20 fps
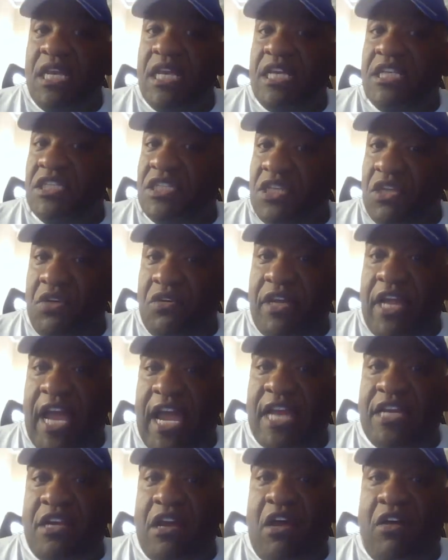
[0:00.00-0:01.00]
It's still
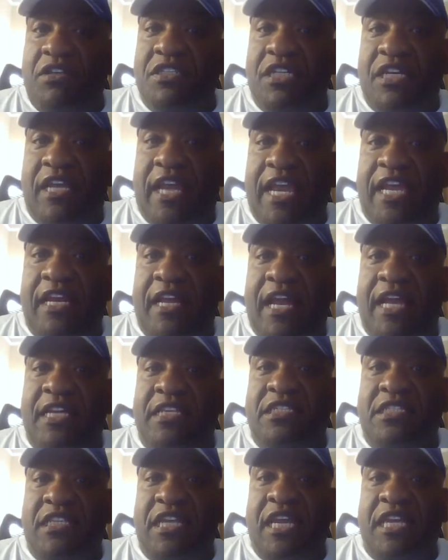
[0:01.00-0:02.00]

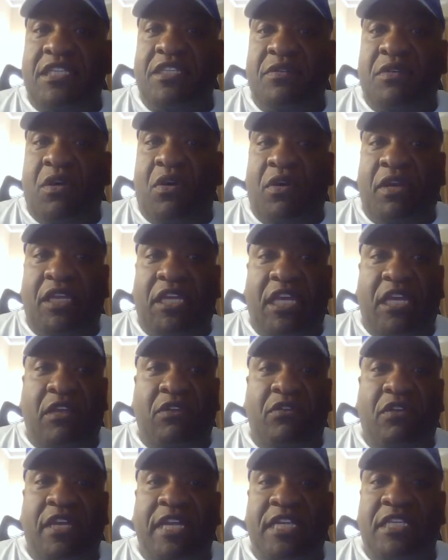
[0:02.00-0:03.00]
$9.99 on
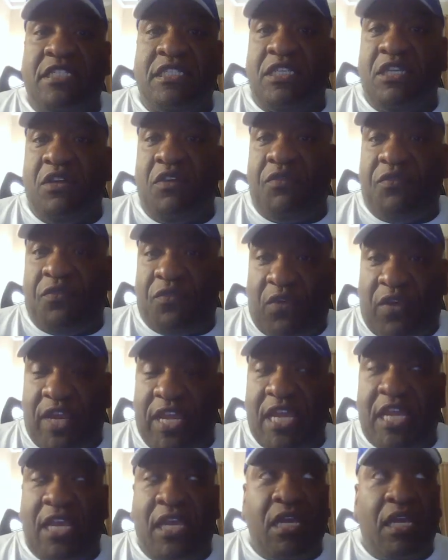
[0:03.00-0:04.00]
Kindle. It's still
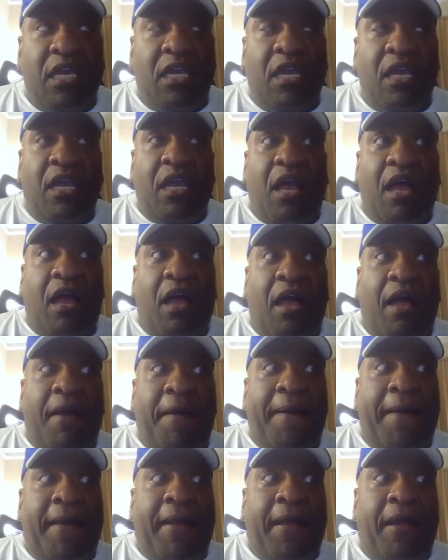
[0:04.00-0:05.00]
free
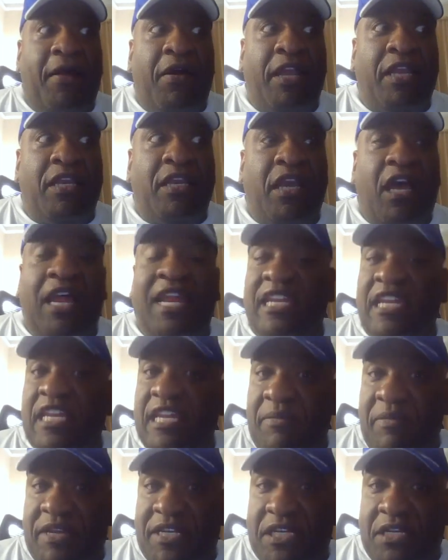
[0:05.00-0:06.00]
on
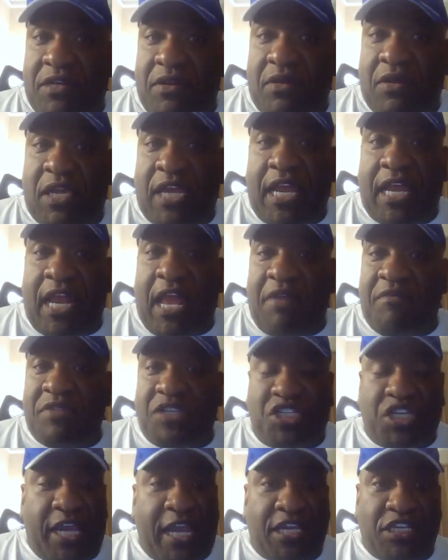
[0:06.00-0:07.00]
unlimited. Okay, and I haven't
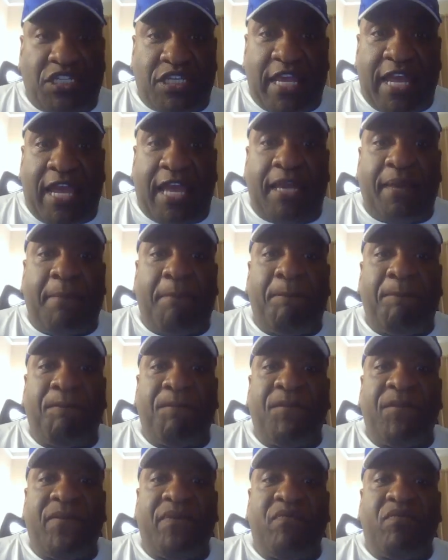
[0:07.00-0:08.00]
changed that.
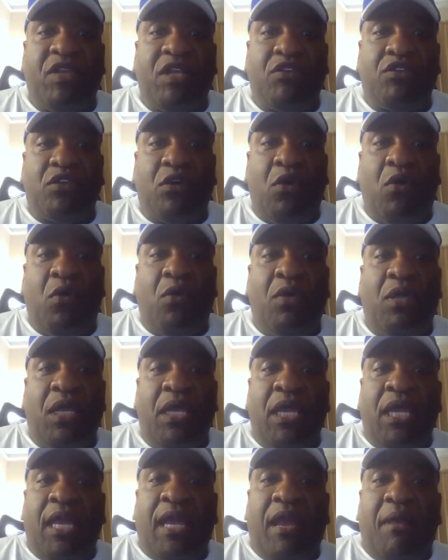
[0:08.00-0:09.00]
So,
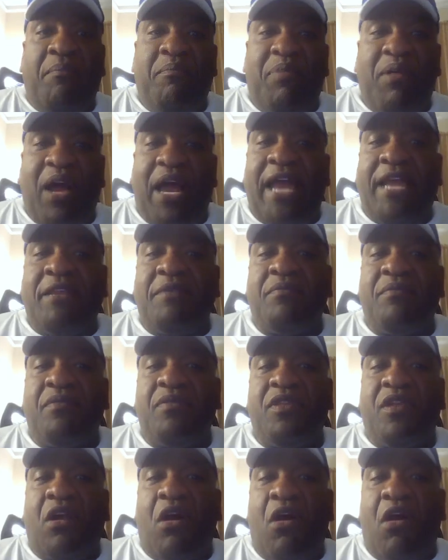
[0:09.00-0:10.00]
but
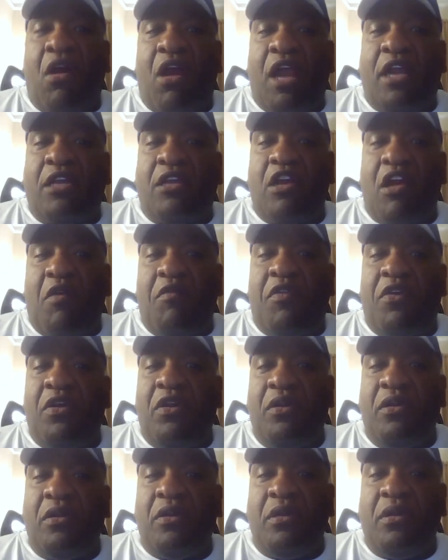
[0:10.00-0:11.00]
the
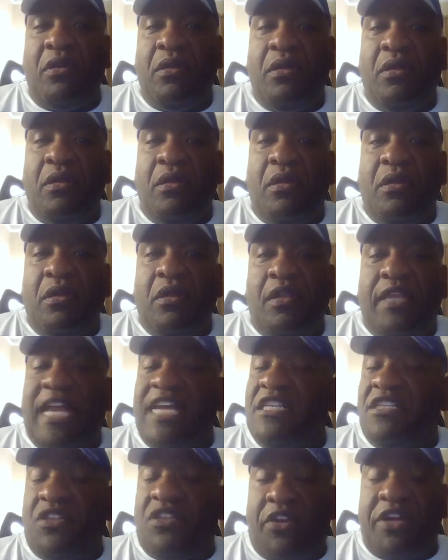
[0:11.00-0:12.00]
hardcover,
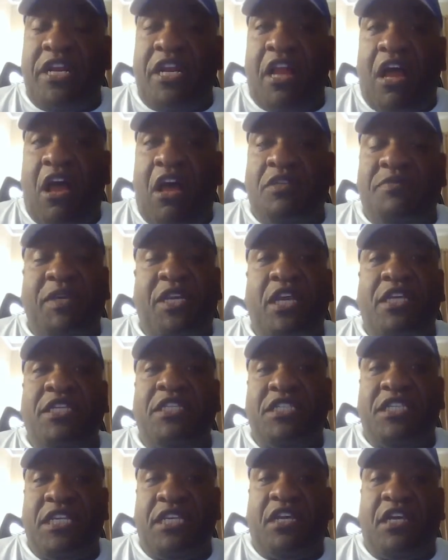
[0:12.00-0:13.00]
that's $30 because
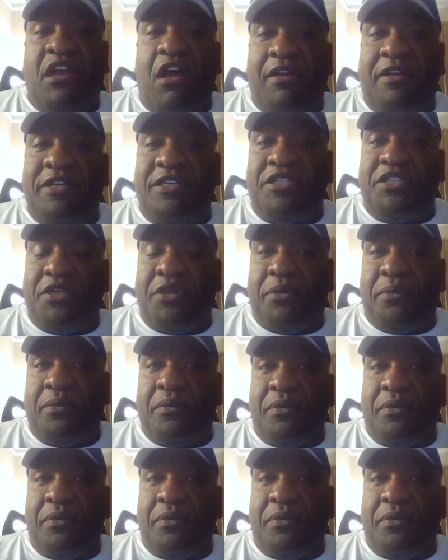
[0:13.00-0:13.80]
it's in color too.